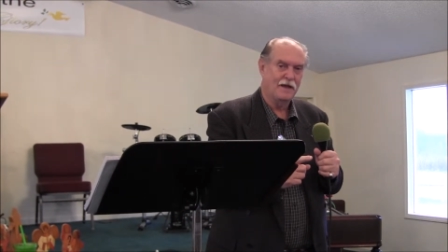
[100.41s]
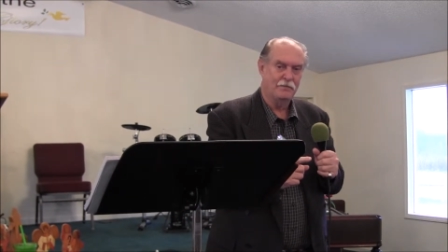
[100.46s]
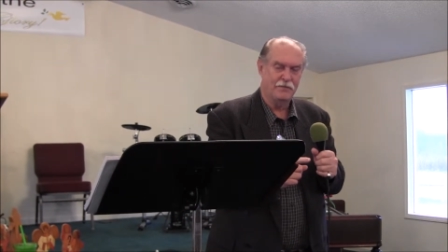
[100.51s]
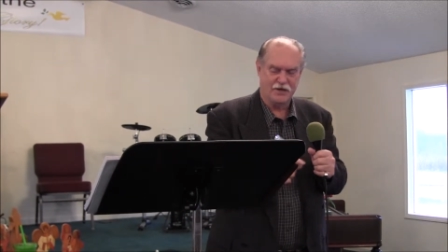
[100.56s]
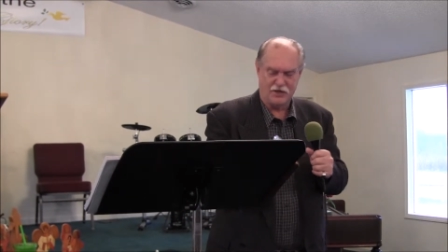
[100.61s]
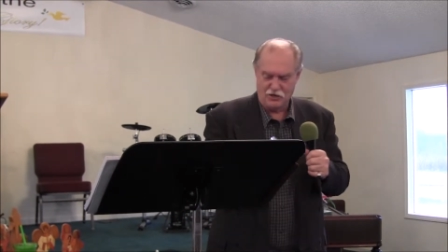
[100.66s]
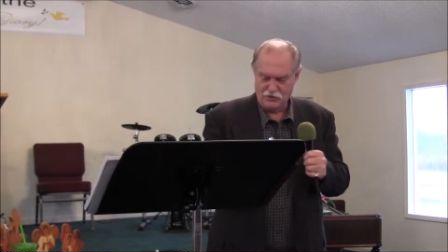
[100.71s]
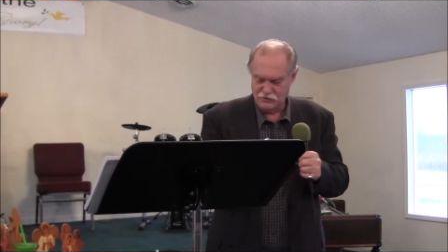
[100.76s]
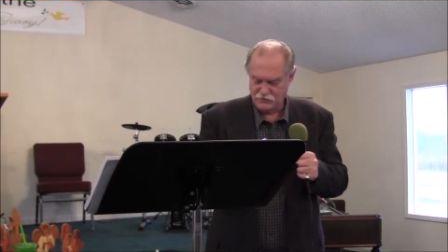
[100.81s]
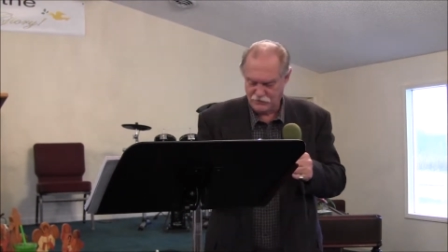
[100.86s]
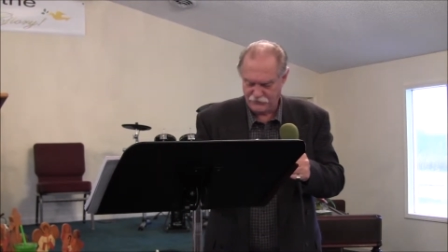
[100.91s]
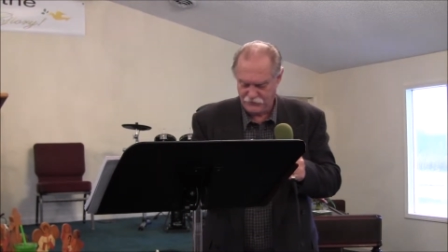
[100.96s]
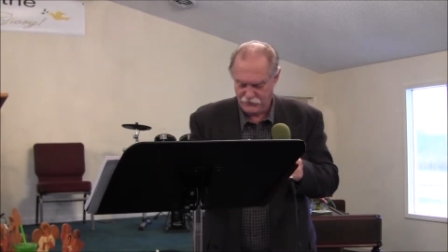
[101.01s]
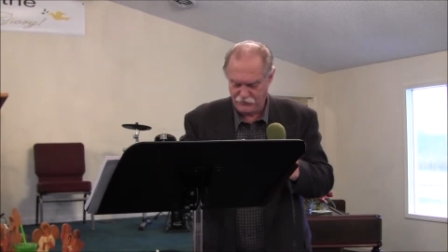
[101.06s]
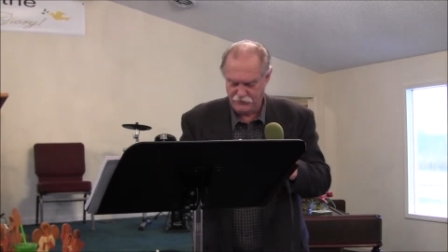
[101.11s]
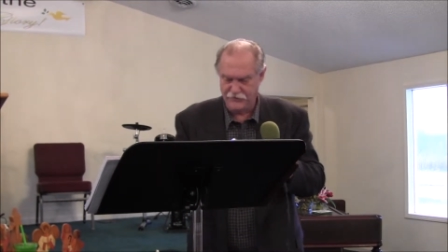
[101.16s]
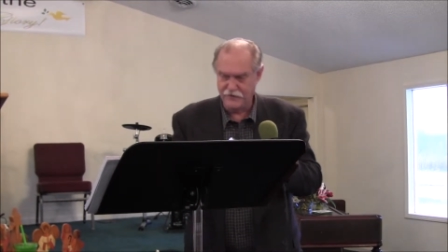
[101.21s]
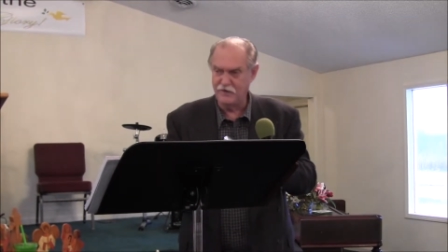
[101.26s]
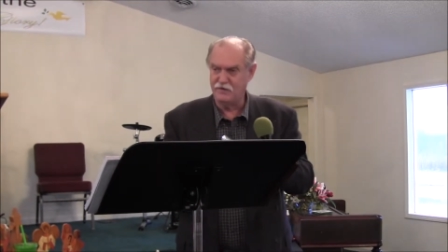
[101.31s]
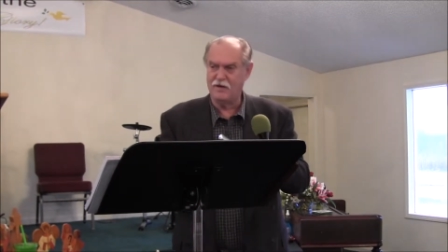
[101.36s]
Because if
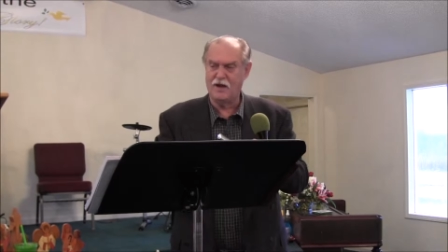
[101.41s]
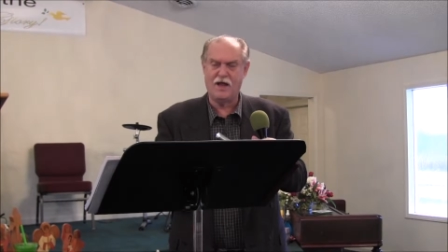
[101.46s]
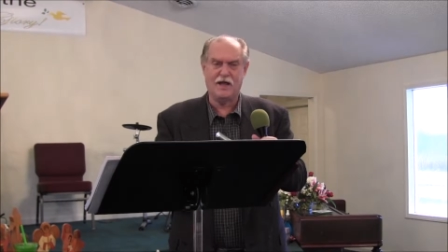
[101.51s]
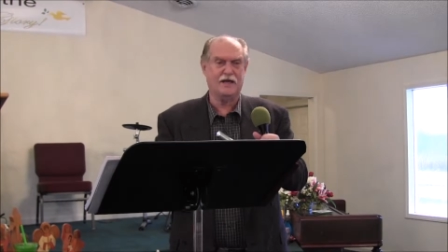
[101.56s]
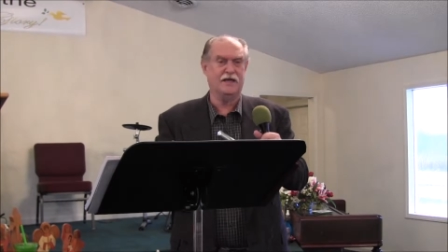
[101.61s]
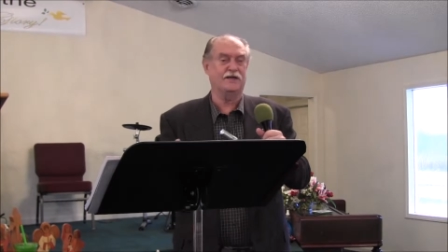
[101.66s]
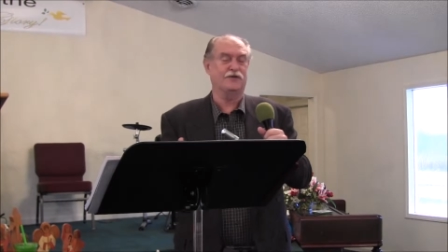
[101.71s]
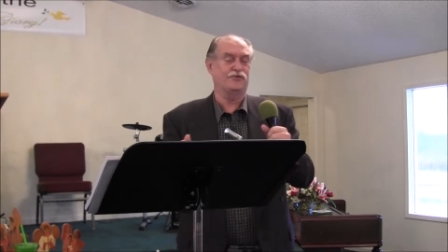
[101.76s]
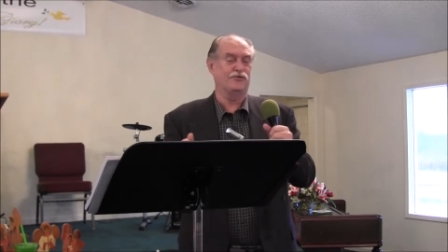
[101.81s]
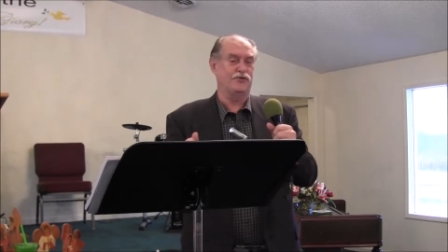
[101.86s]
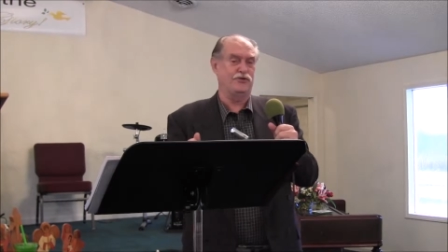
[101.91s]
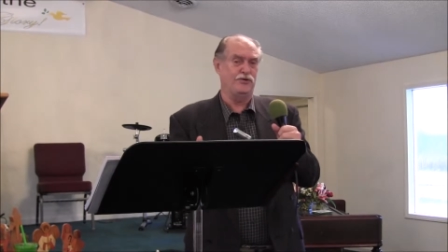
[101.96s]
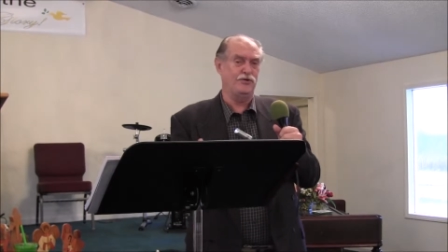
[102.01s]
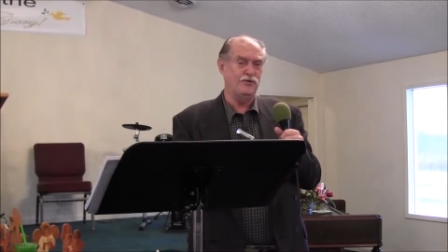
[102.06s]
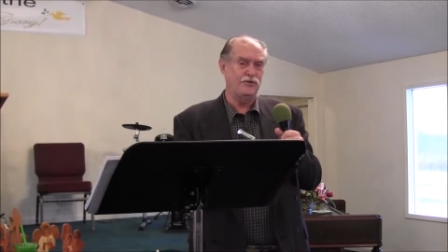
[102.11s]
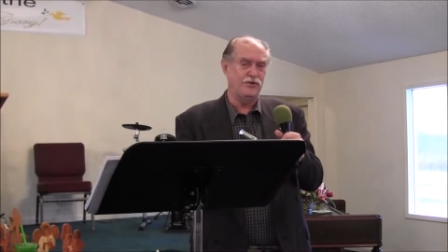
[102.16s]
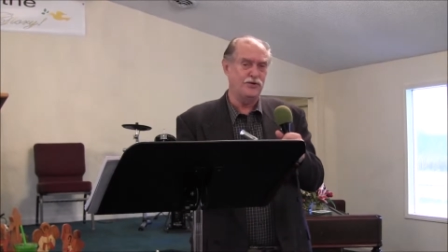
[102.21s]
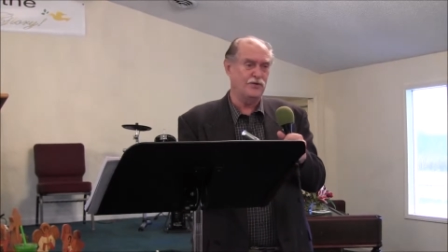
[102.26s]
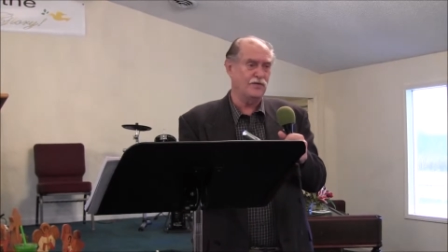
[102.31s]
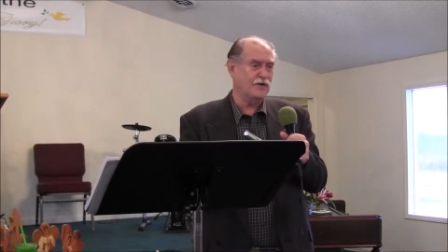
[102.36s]
you feel like it's
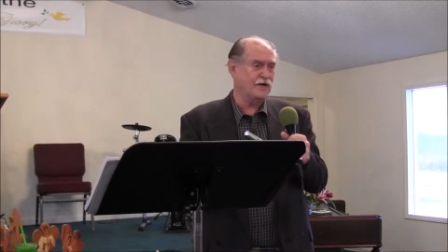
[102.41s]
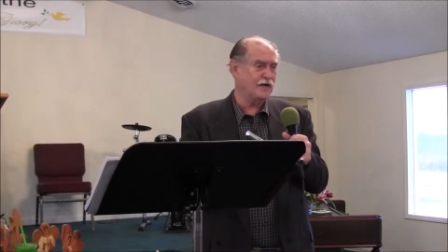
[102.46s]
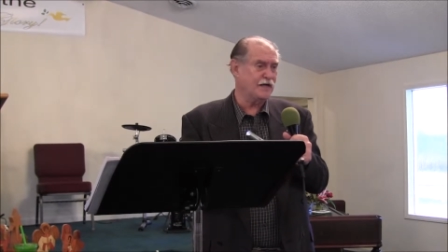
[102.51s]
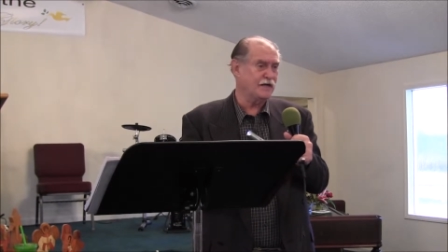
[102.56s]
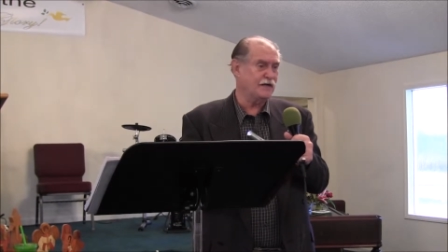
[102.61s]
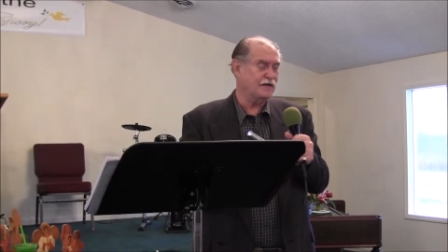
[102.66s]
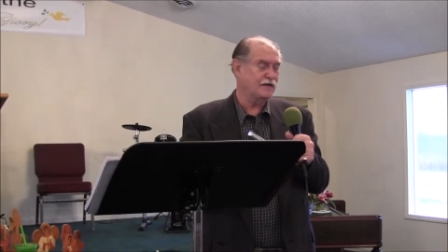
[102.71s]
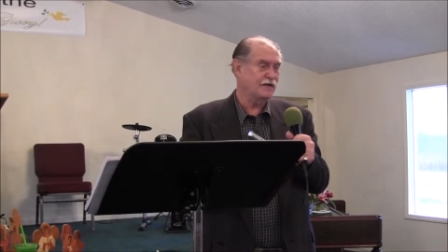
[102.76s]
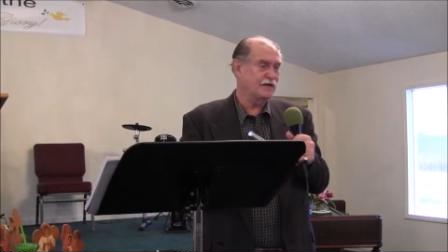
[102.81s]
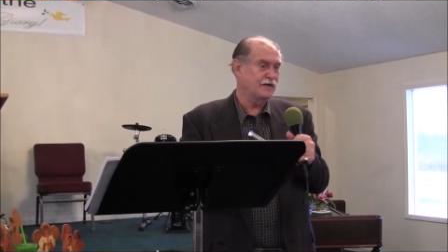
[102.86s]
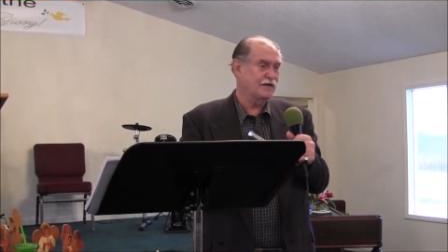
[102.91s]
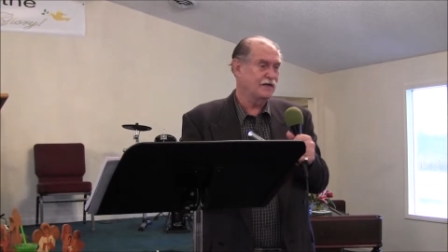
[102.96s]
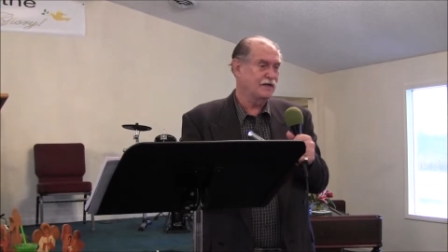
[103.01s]
you doing it,